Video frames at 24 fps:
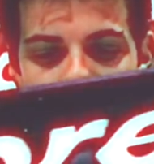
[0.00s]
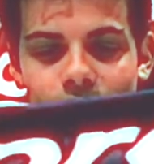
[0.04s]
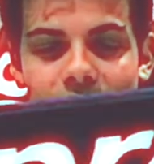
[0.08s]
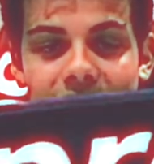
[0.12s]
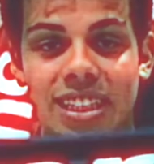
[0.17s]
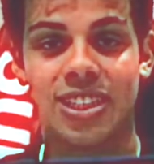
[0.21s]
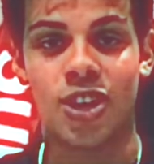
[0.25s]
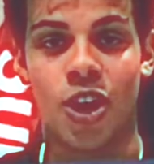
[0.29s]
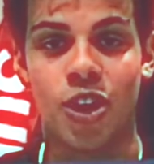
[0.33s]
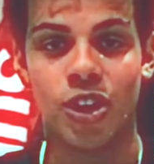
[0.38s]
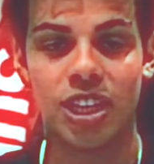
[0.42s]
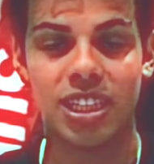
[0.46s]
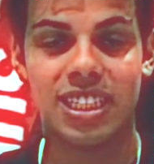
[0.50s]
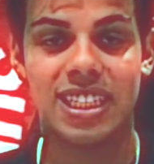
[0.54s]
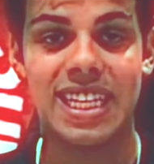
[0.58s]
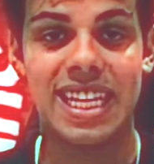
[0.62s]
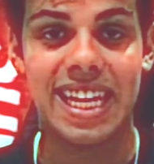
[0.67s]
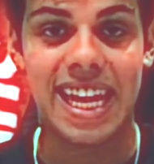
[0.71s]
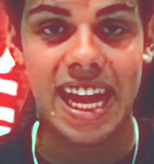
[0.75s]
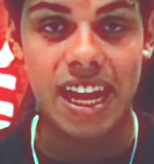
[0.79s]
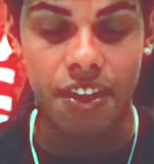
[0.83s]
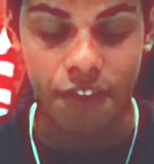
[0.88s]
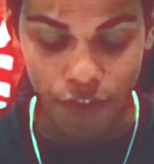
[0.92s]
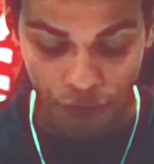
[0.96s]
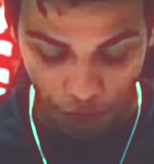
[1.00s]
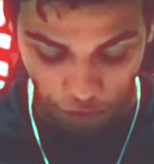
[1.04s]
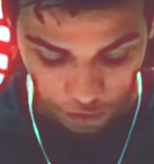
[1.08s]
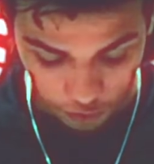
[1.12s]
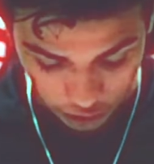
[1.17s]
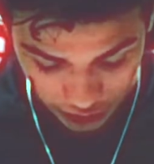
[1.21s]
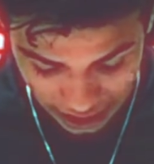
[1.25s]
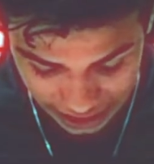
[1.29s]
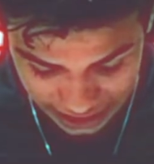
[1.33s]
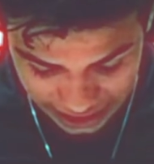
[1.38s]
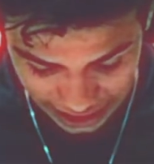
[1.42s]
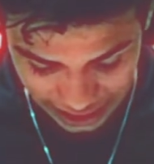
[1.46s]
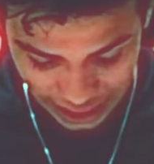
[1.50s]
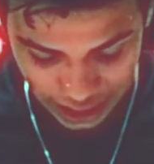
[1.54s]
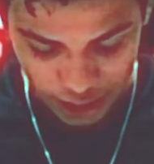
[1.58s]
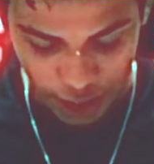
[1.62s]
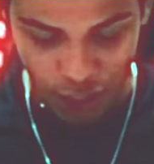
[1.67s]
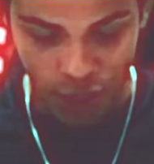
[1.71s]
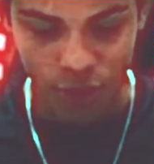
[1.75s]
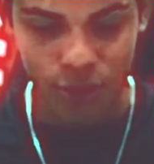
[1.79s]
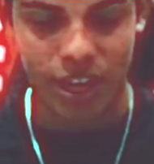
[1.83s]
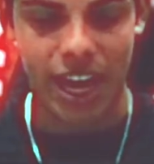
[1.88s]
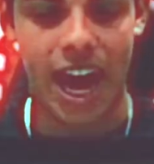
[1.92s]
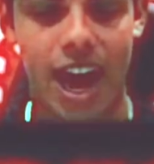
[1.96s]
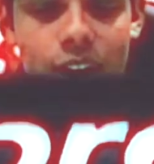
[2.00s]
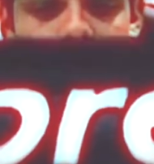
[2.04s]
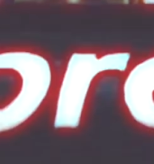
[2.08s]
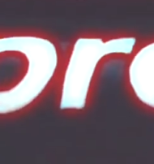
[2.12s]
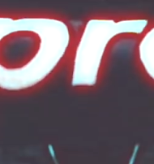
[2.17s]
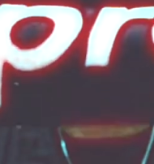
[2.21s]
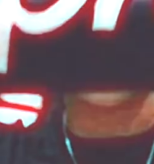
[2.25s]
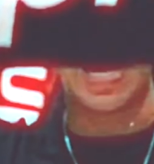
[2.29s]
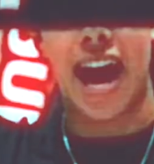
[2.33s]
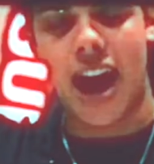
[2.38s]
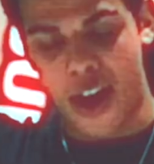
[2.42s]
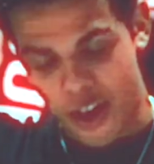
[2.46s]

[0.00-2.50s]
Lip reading: I thought, oh my god,